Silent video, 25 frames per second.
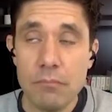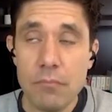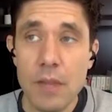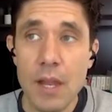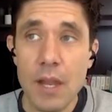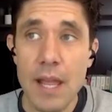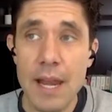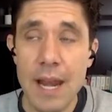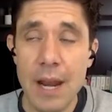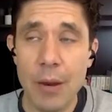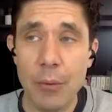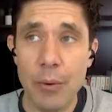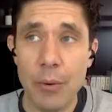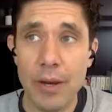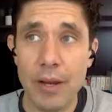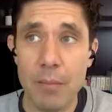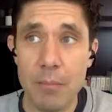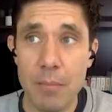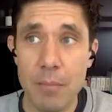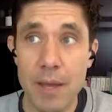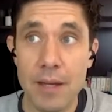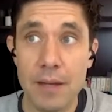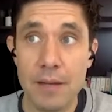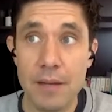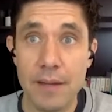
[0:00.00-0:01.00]
And I
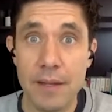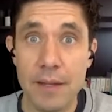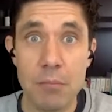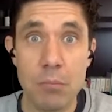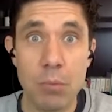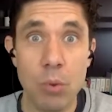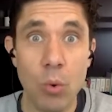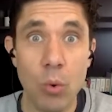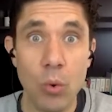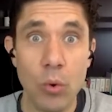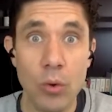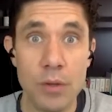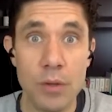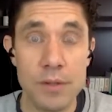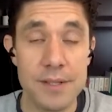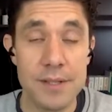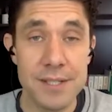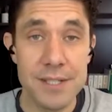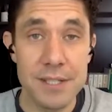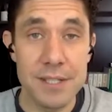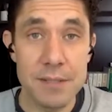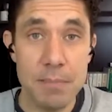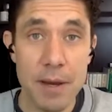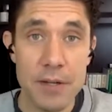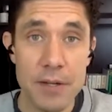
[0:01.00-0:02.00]
recommended the importance,
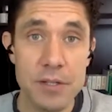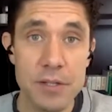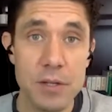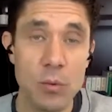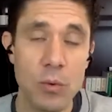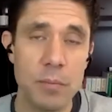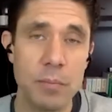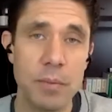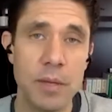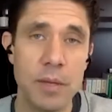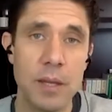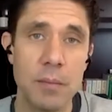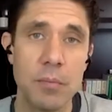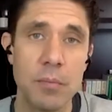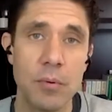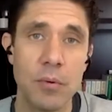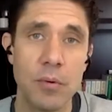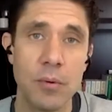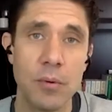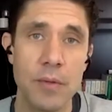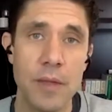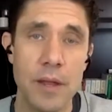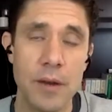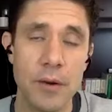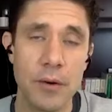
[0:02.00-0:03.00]
especially with
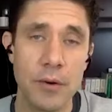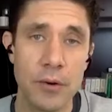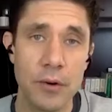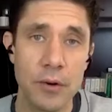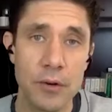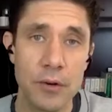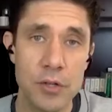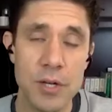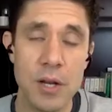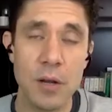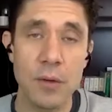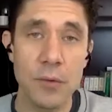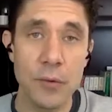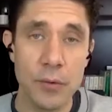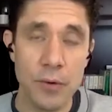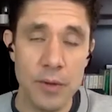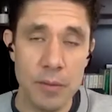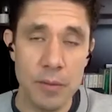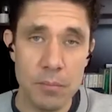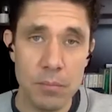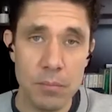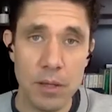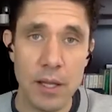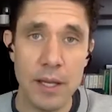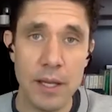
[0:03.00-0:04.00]
people that are sheltered
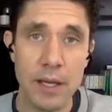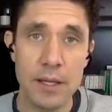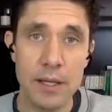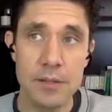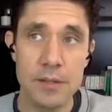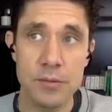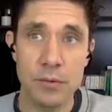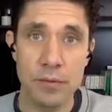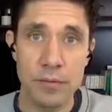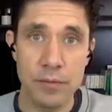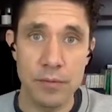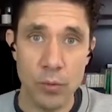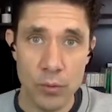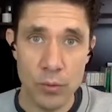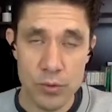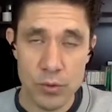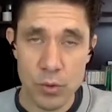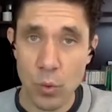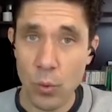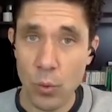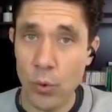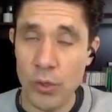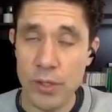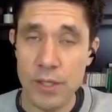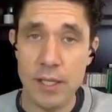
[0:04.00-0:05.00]
in place or forced
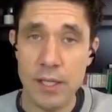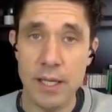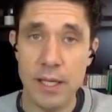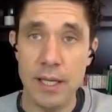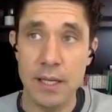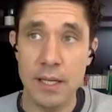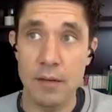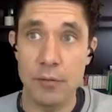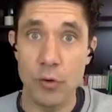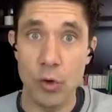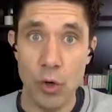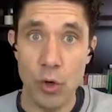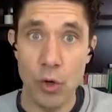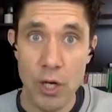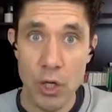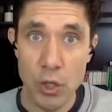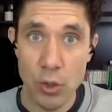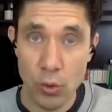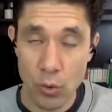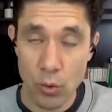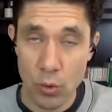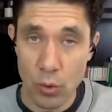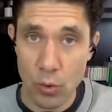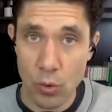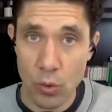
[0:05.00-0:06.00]
quarantine. If you're in
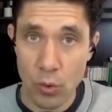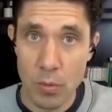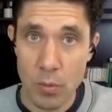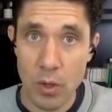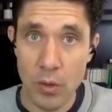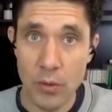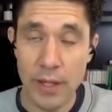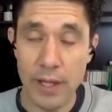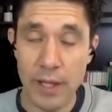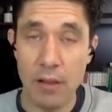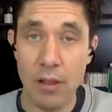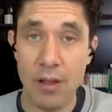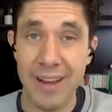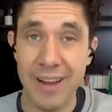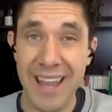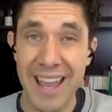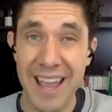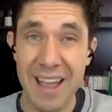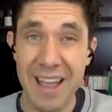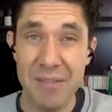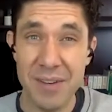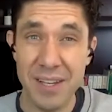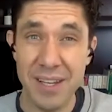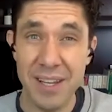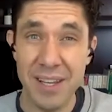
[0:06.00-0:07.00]
your home all day long,
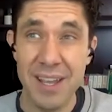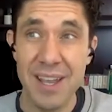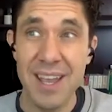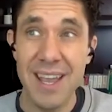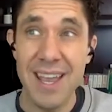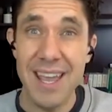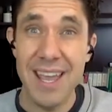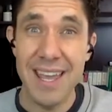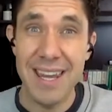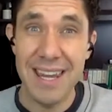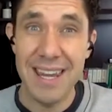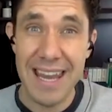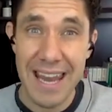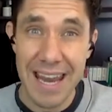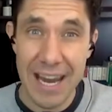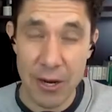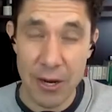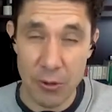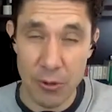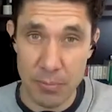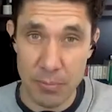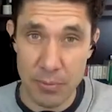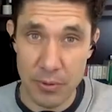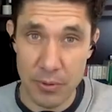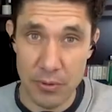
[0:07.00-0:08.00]
having an
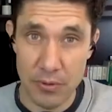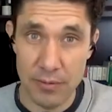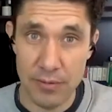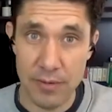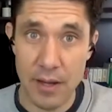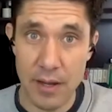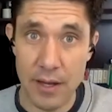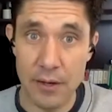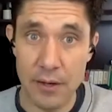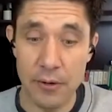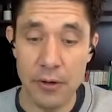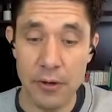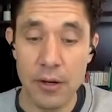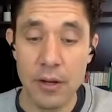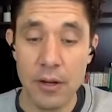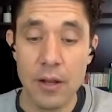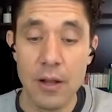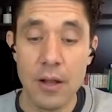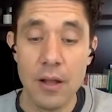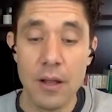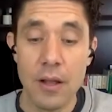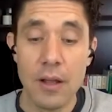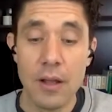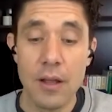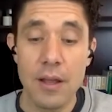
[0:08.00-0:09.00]
air purifier
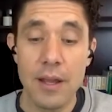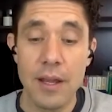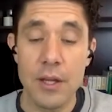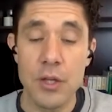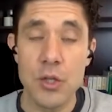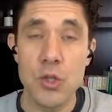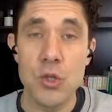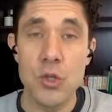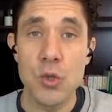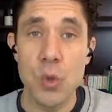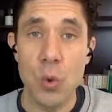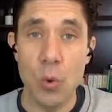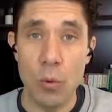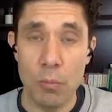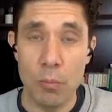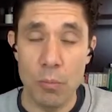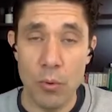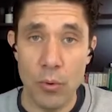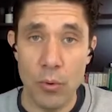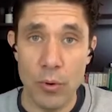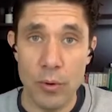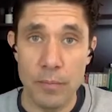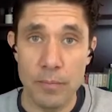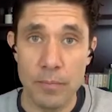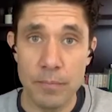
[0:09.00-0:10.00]
is so
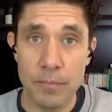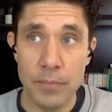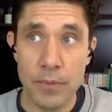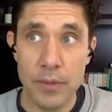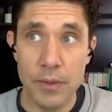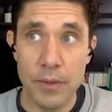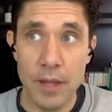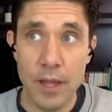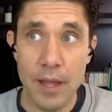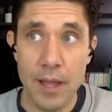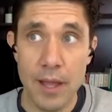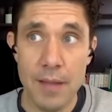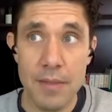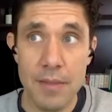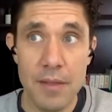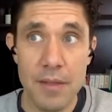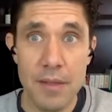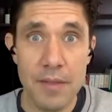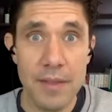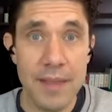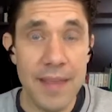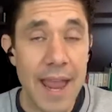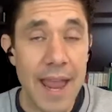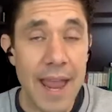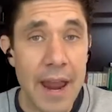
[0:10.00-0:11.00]
important. The,
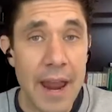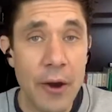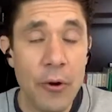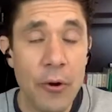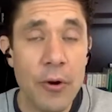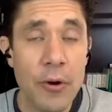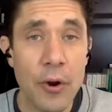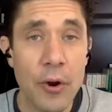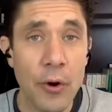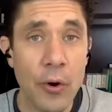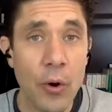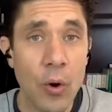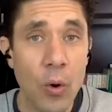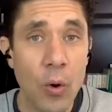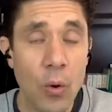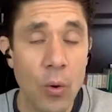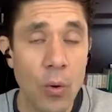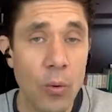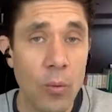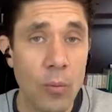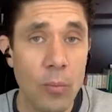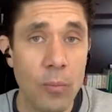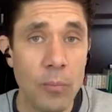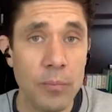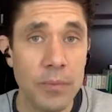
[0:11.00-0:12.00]
the air in our
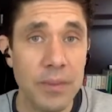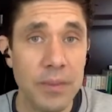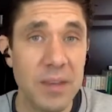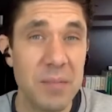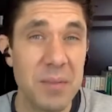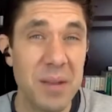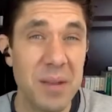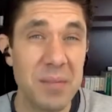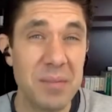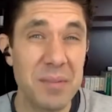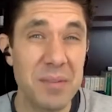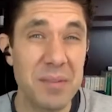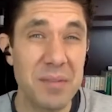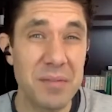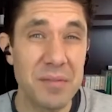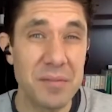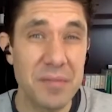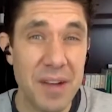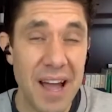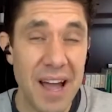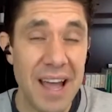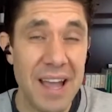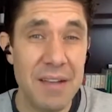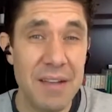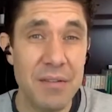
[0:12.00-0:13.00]
home can be up to
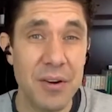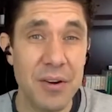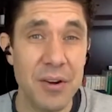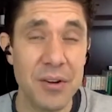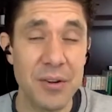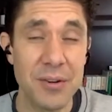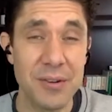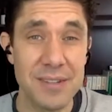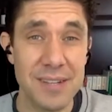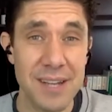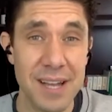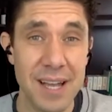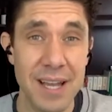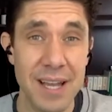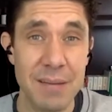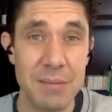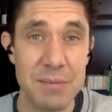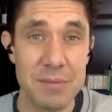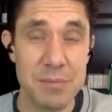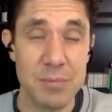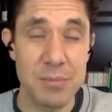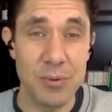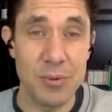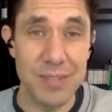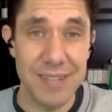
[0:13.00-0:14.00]
five hundred
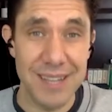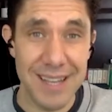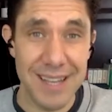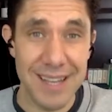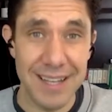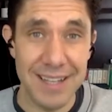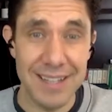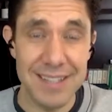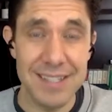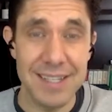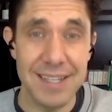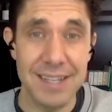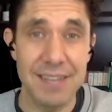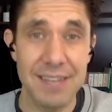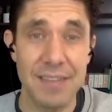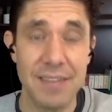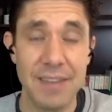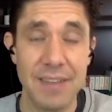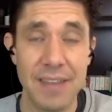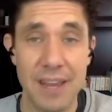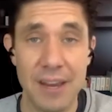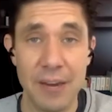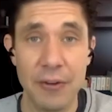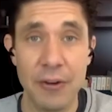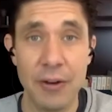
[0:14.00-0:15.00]
times more toxic than
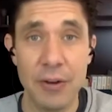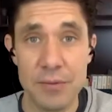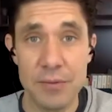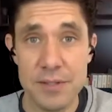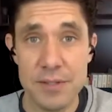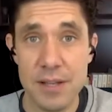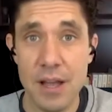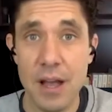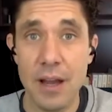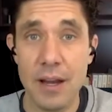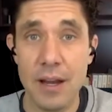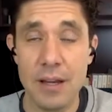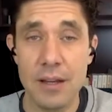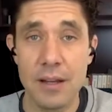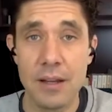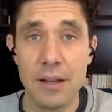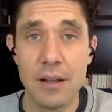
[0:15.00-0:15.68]
the air outside,